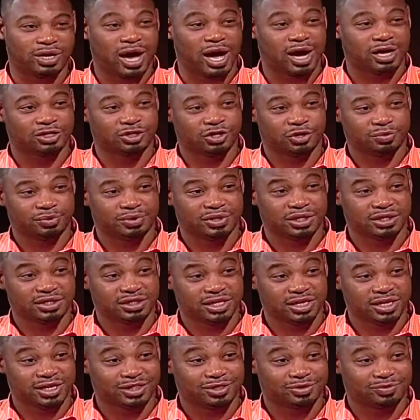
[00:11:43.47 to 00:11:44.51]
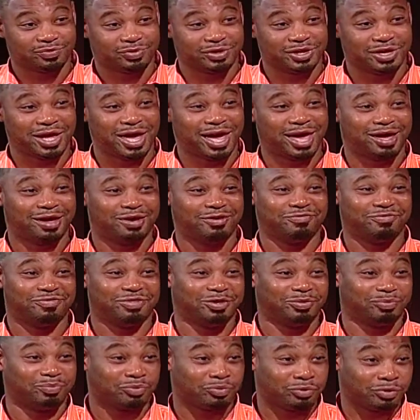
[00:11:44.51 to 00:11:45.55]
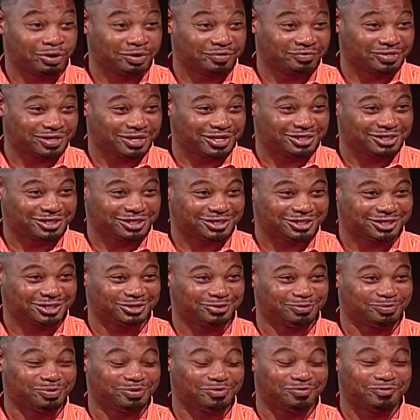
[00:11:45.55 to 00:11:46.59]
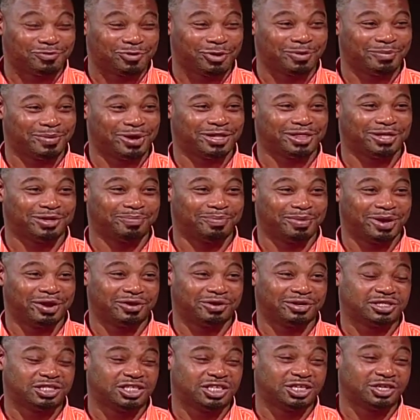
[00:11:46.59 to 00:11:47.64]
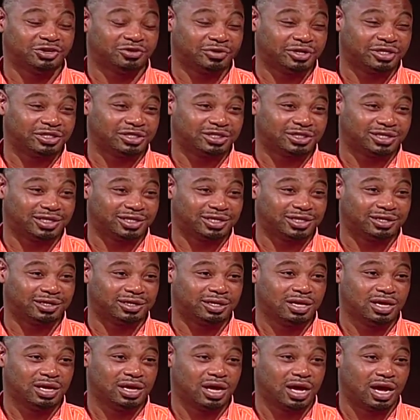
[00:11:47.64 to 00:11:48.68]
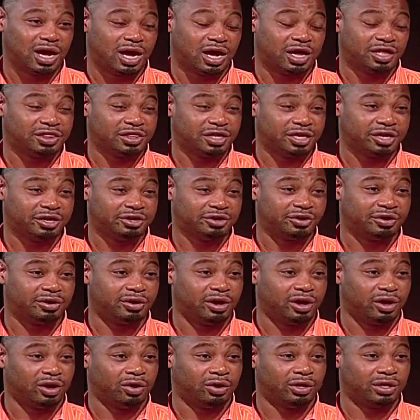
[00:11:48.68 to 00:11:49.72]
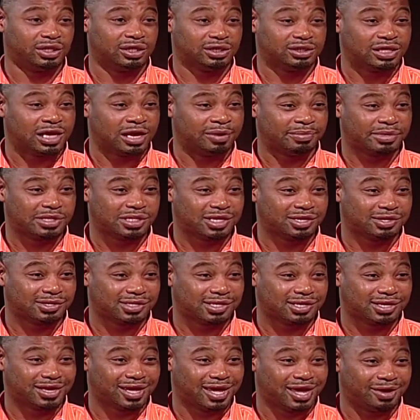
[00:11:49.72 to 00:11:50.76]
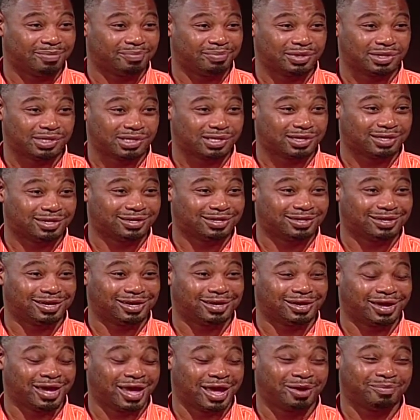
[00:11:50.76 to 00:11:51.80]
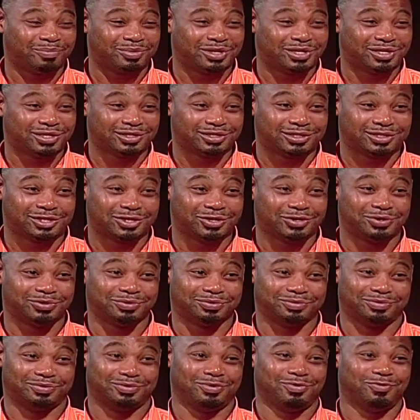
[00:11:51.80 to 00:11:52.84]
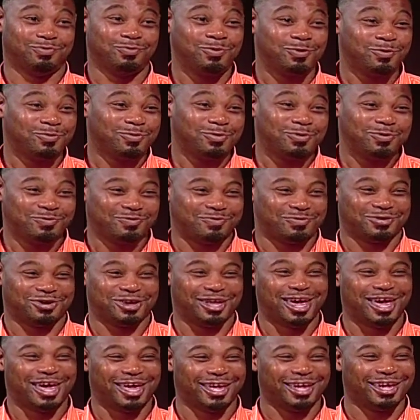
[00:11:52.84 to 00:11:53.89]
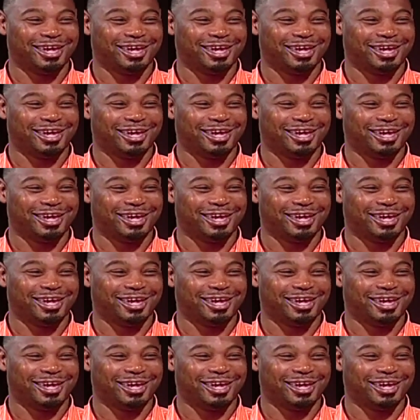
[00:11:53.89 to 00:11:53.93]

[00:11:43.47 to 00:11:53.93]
October the 10th, we have the privilege to perform at the Mary T. Christian Theater on the Thomas Nelson campus in Hampton. So woo-woo for that.